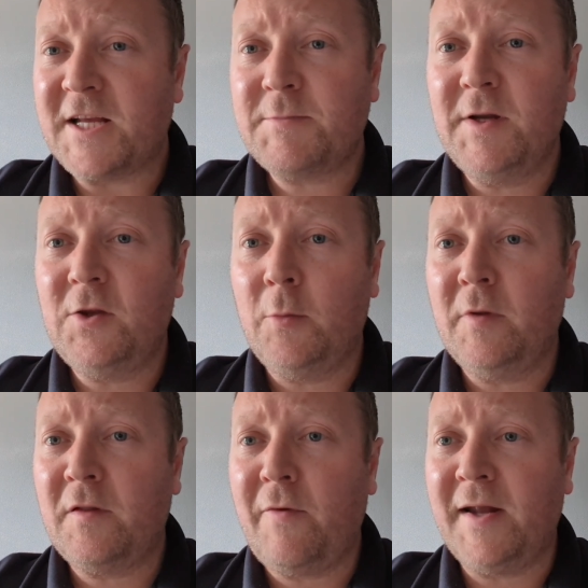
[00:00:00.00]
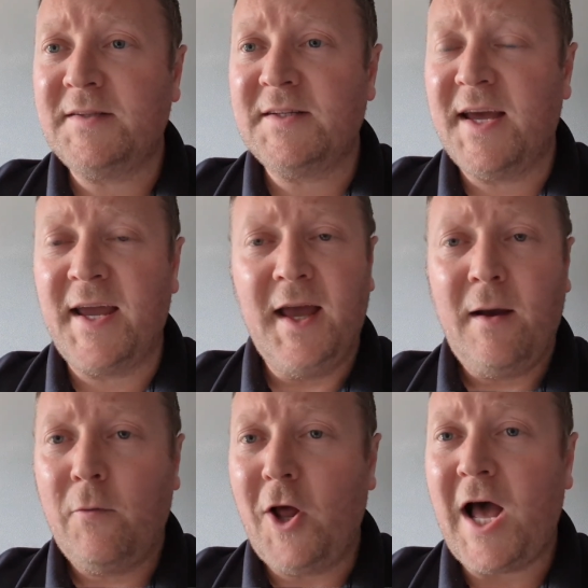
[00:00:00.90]
That's me done with the rant today.
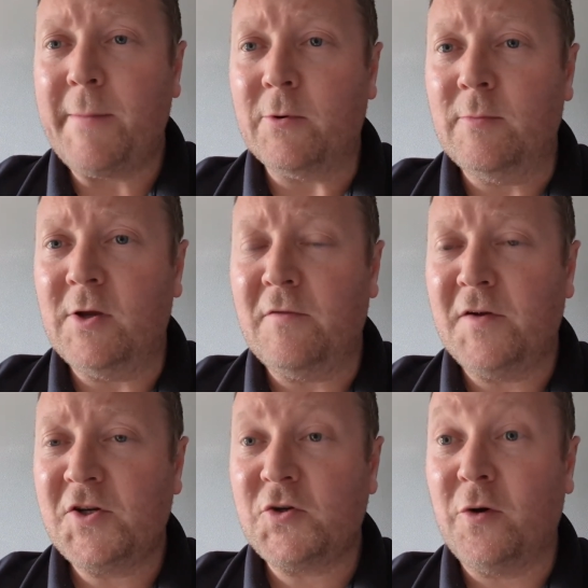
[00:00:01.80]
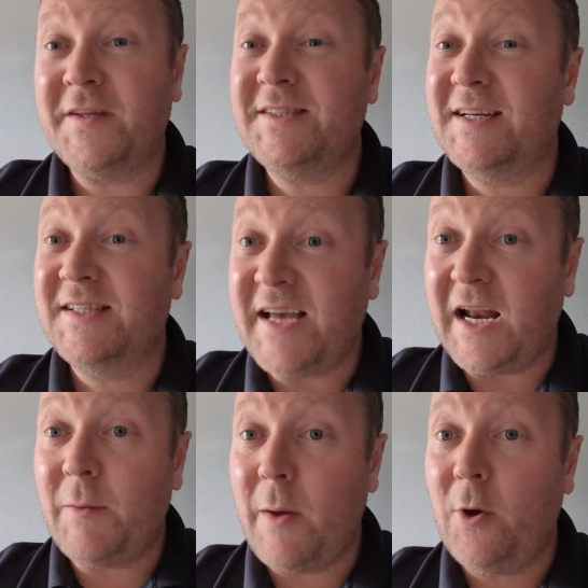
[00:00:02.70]
Not happy with Mitrovic at all. This is
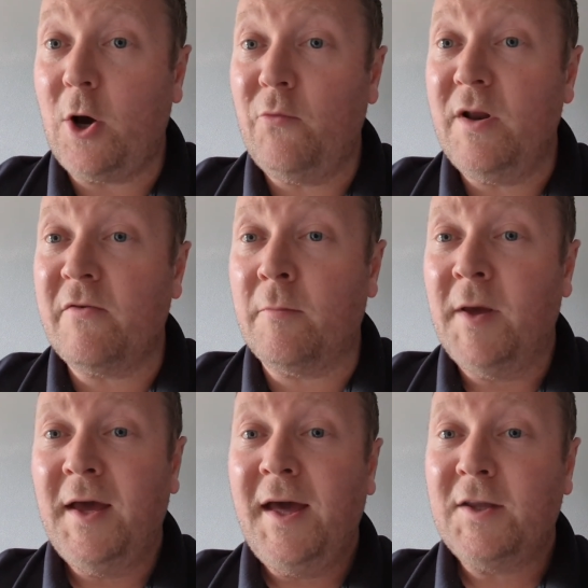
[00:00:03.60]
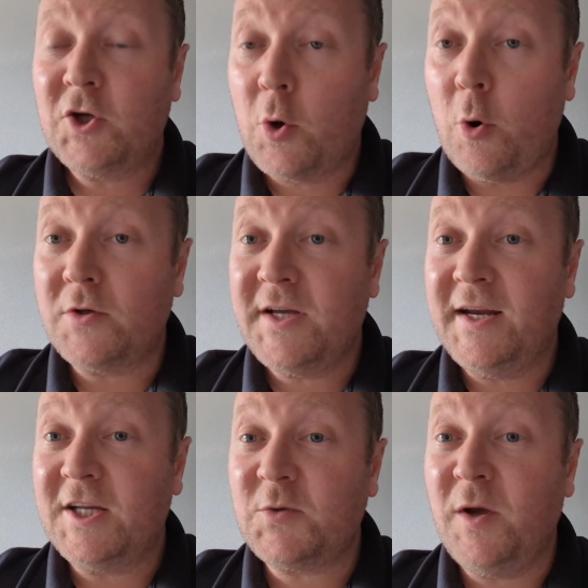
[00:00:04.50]
exactly why we got rid of him. To quote
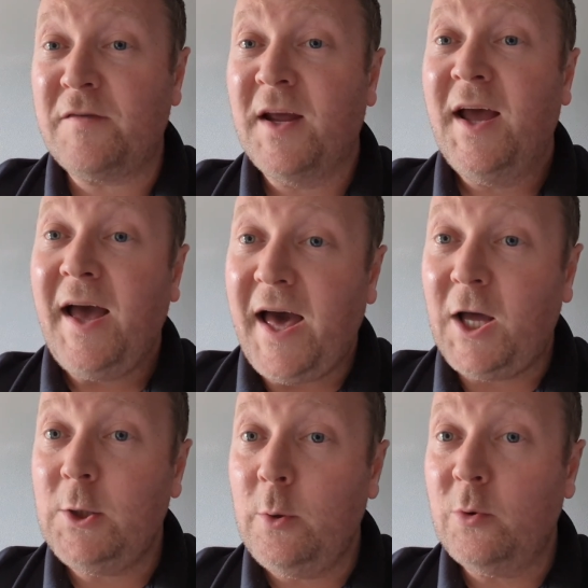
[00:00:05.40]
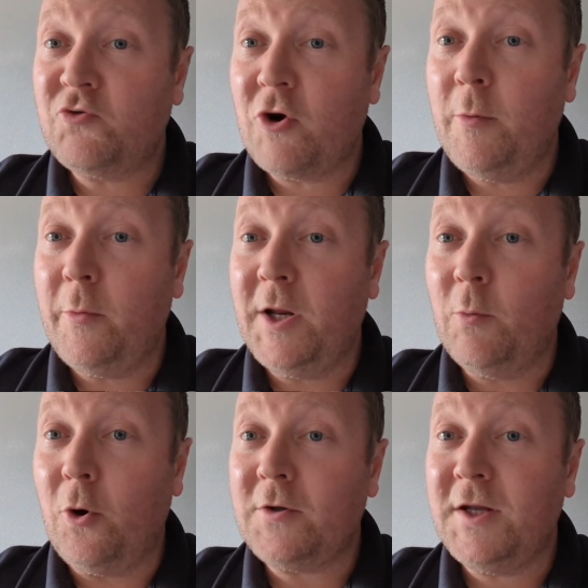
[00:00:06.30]
Taylor Swift, I knew it was trouble when he
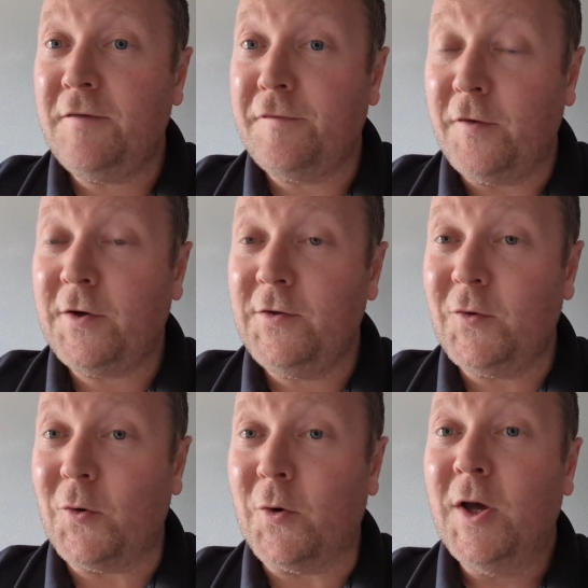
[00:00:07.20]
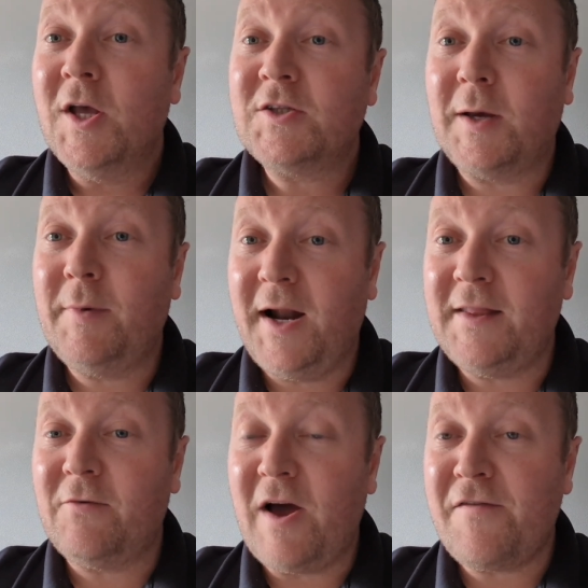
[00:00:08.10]
walked in the fucking door. So I'm
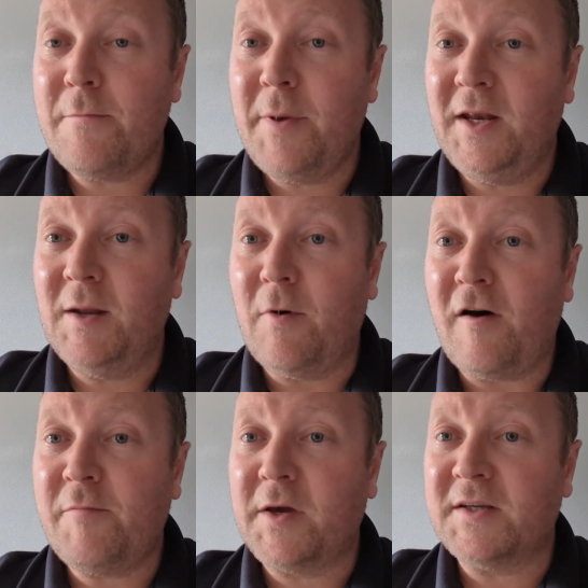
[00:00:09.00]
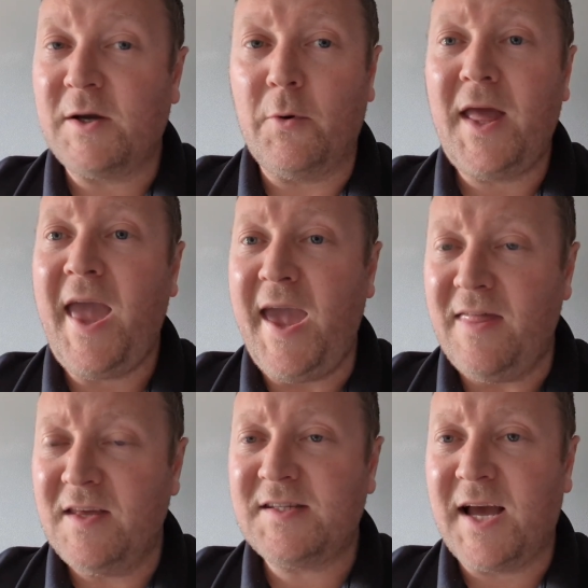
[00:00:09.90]
glad that Rafa binned him off, because I would have
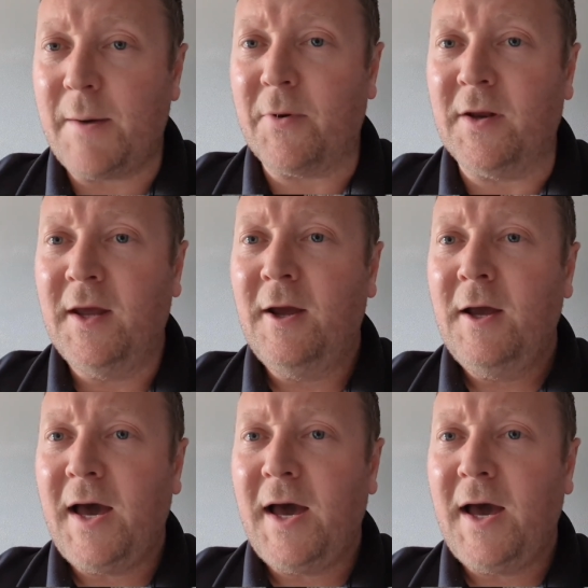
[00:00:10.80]
hated this to happen